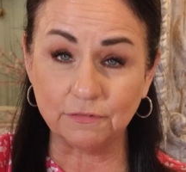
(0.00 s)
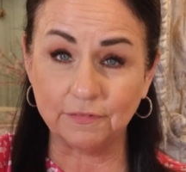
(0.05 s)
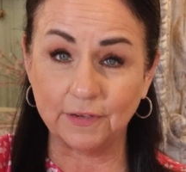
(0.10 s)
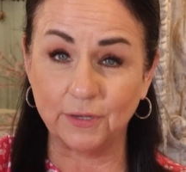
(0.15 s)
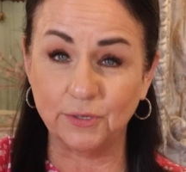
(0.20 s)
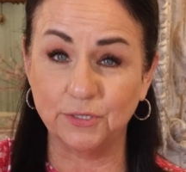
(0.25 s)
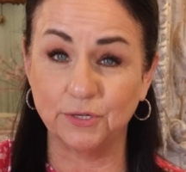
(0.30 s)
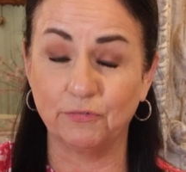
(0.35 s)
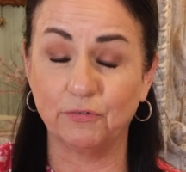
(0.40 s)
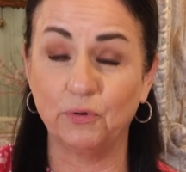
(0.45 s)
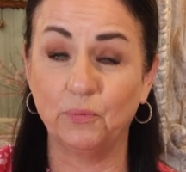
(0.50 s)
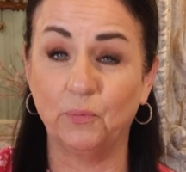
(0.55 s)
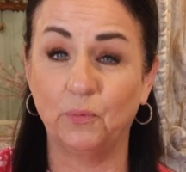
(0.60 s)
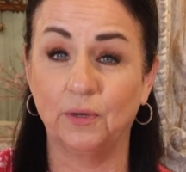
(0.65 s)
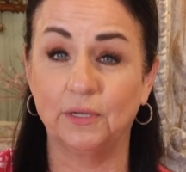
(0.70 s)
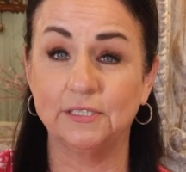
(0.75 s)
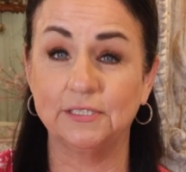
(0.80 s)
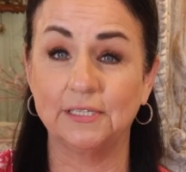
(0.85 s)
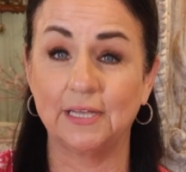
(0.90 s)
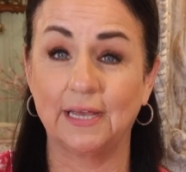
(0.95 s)
found different
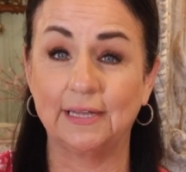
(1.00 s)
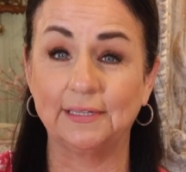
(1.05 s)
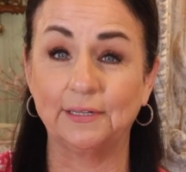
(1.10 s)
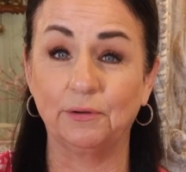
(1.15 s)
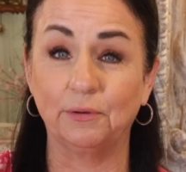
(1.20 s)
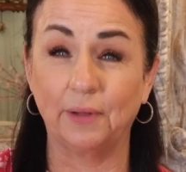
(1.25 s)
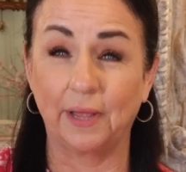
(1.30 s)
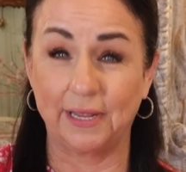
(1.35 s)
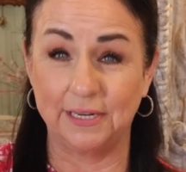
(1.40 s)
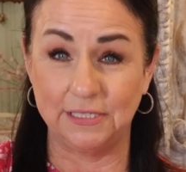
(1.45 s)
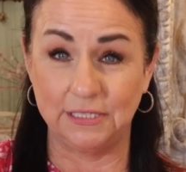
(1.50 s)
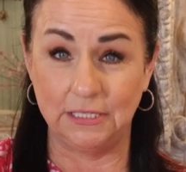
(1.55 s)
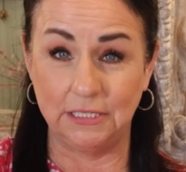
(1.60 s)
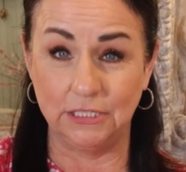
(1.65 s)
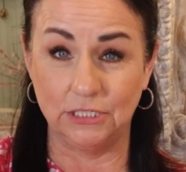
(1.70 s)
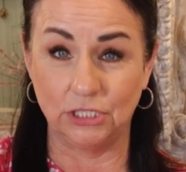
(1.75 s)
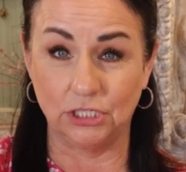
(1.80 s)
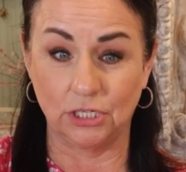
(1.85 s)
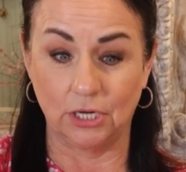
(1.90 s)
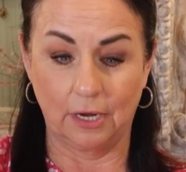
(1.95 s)
ones at little
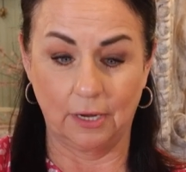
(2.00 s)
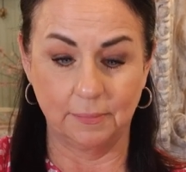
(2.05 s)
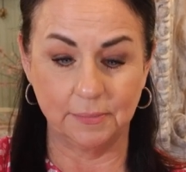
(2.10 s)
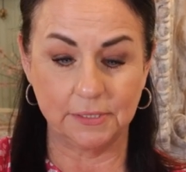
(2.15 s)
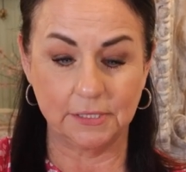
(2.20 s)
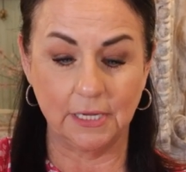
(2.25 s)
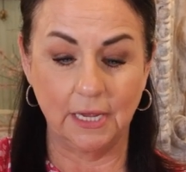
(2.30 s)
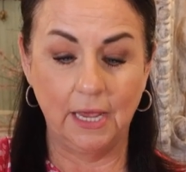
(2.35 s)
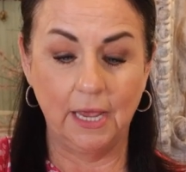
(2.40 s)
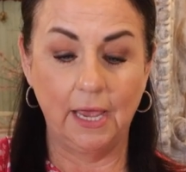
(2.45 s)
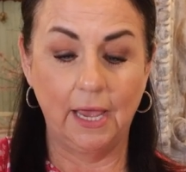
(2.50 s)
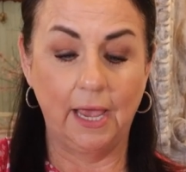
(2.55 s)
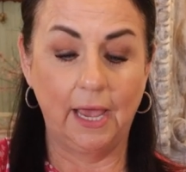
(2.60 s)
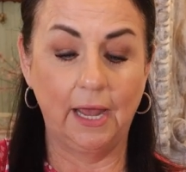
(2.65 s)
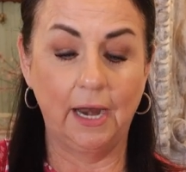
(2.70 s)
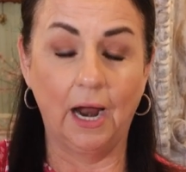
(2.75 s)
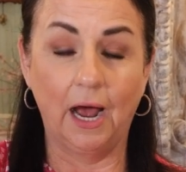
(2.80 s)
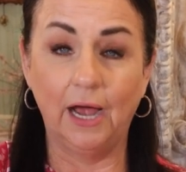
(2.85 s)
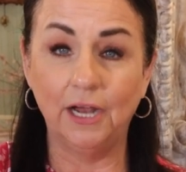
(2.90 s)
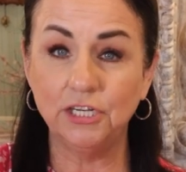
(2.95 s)
antique shops.
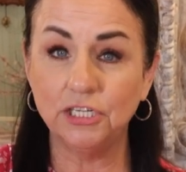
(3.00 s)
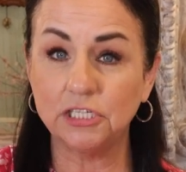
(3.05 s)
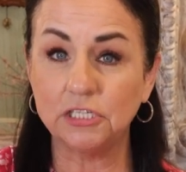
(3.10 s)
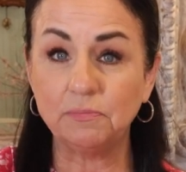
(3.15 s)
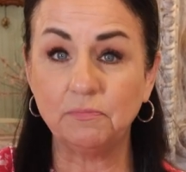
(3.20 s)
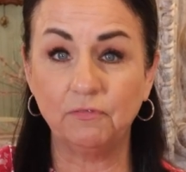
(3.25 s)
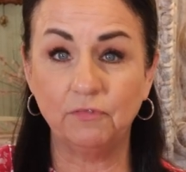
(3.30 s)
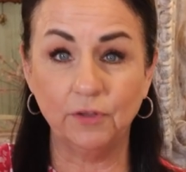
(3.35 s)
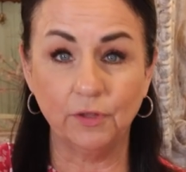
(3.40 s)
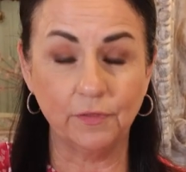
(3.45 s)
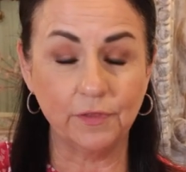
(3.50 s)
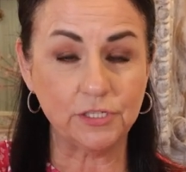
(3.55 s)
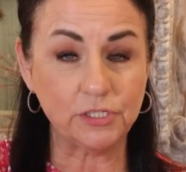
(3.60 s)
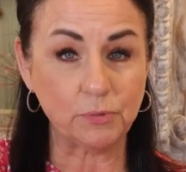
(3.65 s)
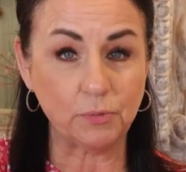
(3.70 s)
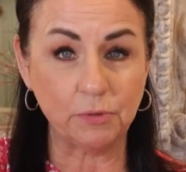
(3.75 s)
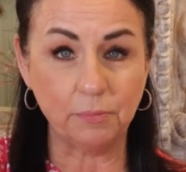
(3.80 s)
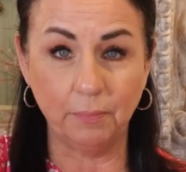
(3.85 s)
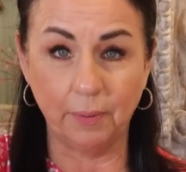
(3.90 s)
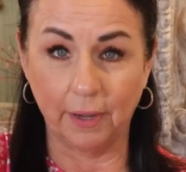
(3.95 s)
And I just fill
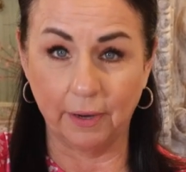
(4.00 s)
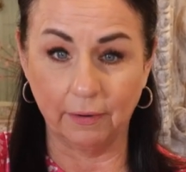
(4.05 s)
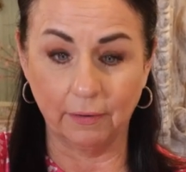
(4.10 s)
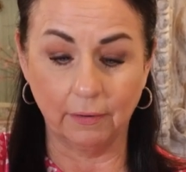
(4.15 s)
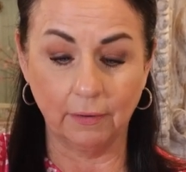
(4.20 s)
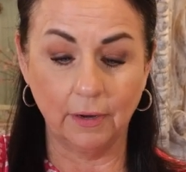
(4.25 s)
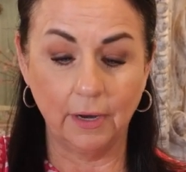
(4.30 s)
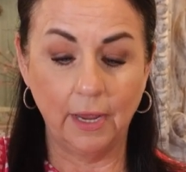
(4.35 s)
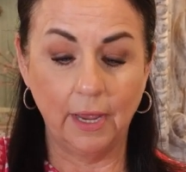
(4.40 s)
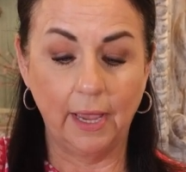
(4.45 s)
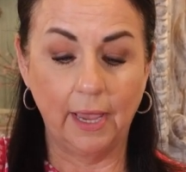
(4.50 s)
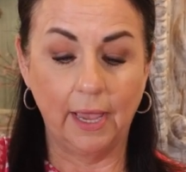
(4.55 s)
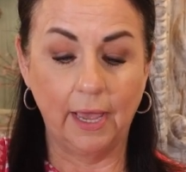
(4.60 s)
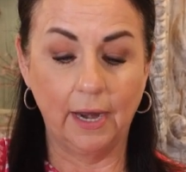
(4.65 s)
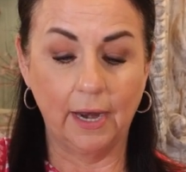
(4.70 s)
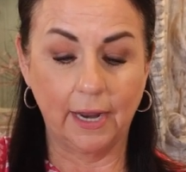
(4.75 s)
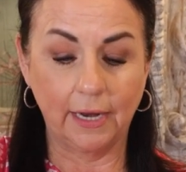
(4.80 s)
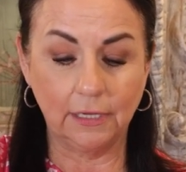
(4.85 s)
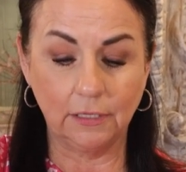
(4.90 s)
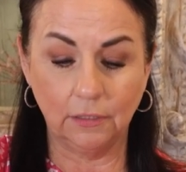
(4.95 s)
this with butter
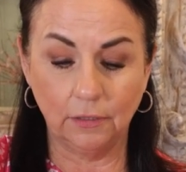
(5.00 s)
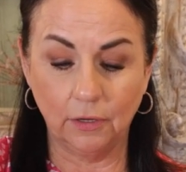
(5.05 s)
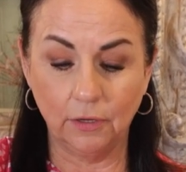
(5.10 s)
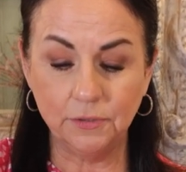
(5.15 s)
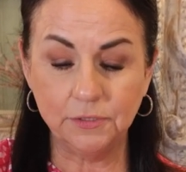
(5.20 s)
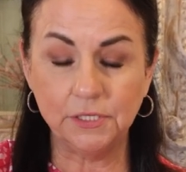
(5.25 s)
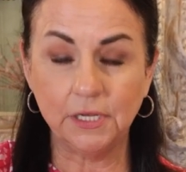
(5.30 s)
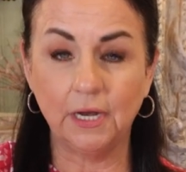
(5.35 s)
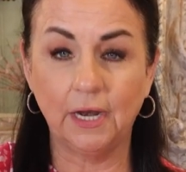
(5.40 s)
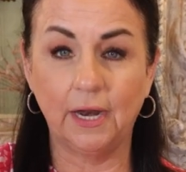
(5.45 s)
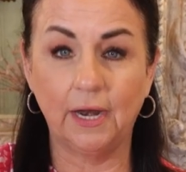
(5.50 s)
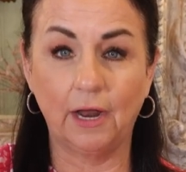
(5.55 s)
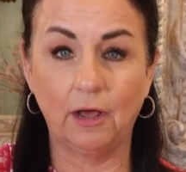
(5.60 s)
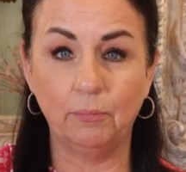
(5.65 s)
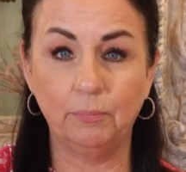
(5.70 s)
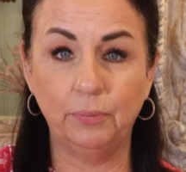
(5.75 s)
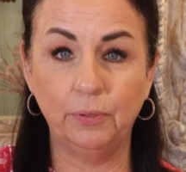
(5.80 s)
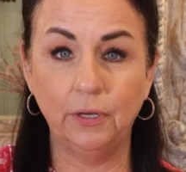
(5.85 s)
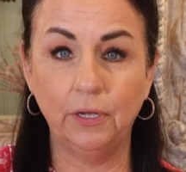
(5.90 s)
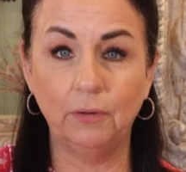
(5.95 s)
and I close it, and
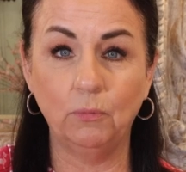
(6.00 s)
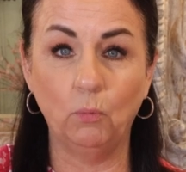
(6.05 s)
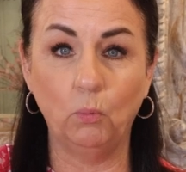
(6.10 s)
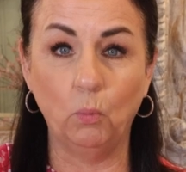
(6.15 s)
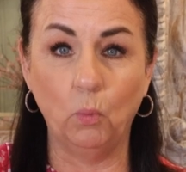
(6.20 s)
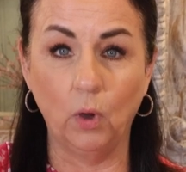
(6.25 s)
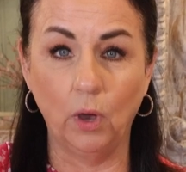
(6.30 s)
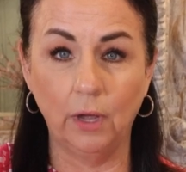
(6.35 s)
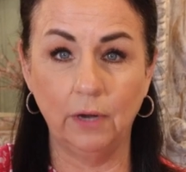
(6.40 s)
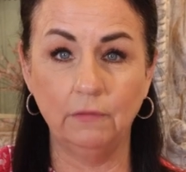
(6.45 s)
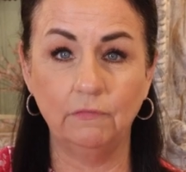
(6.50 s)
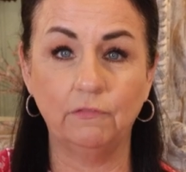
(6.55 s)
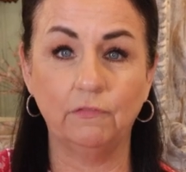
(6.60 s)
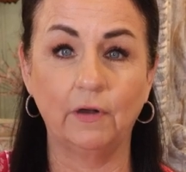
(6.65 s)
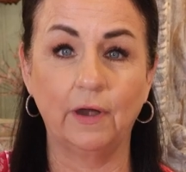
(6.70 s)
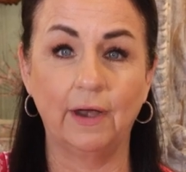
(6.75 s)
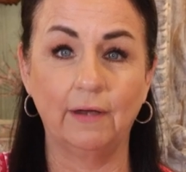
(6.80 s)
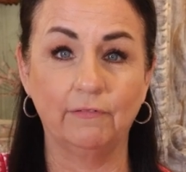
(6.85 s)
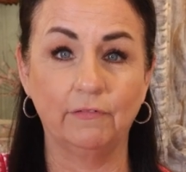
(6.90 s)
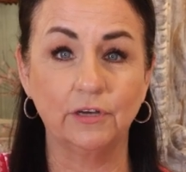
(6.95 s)
I'll put one
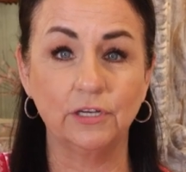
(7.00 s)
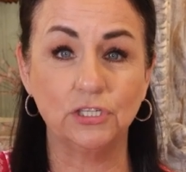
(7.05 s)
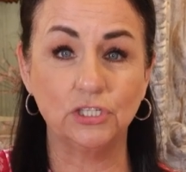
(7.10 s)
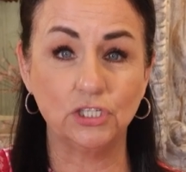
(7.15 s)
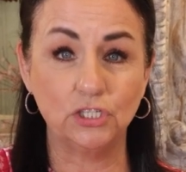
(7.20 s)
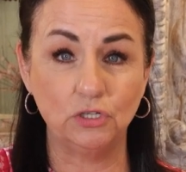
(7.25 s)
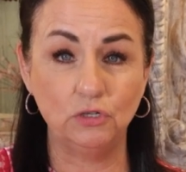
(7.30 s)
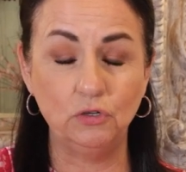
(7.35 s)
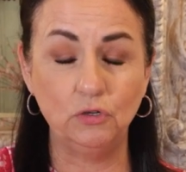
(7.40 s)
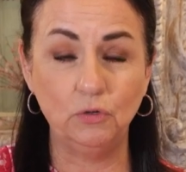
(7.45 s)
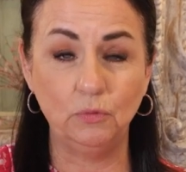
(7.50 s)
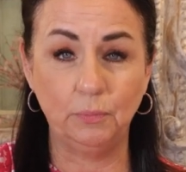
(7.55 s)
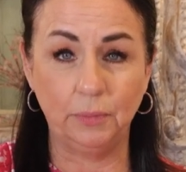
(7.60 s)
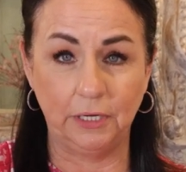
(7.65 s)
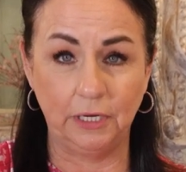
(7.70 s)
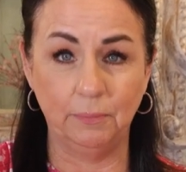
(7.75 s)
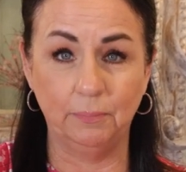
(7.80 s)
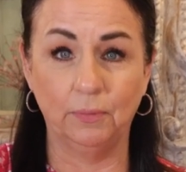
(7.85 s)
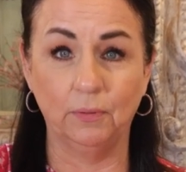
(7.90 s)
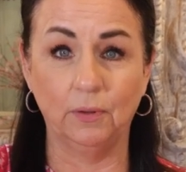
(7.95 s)
for every 2
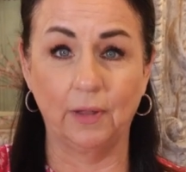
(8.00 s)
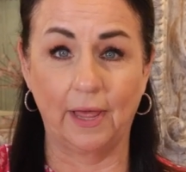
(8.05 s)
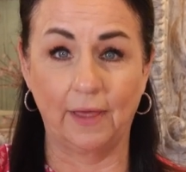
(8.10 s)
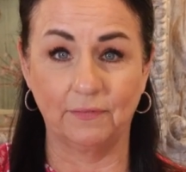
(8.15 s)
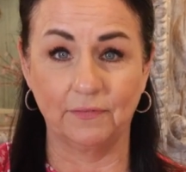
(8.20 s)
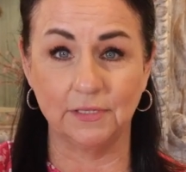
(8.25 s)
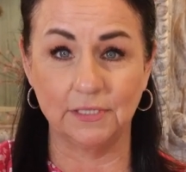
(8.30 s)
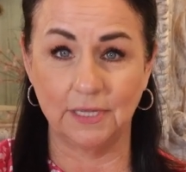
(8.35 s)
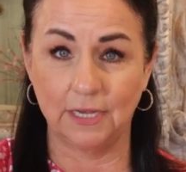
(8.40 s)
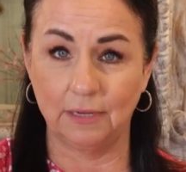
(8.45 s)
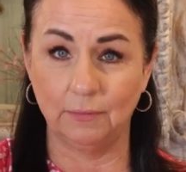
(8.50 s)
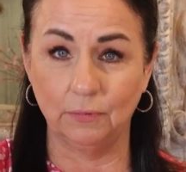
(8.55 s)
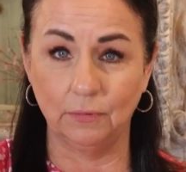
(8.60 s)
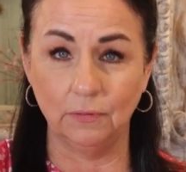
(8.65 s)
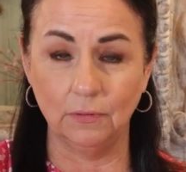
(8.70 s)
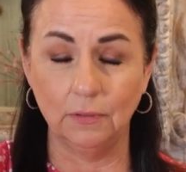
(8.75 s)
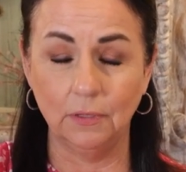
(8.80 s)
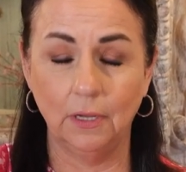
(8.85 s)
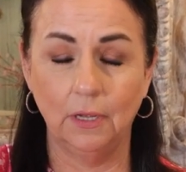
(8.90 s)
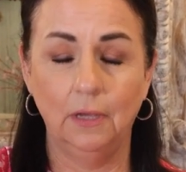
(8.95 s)
people at the
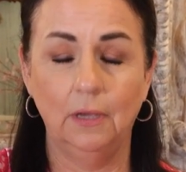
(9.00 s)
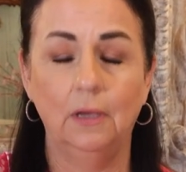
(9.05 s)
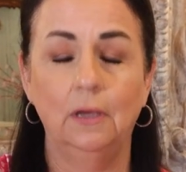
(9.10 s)
table.